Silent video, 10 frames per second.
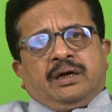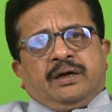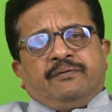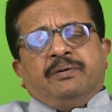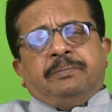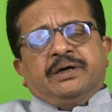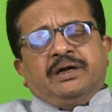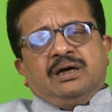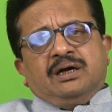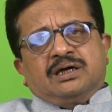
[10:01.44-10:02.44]
If a
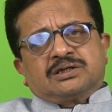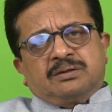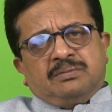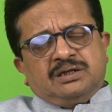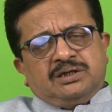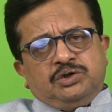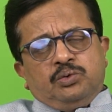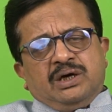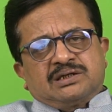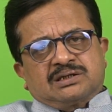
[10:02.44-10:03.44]
particular customer in the
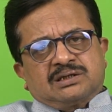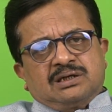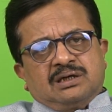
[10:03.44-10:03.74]
US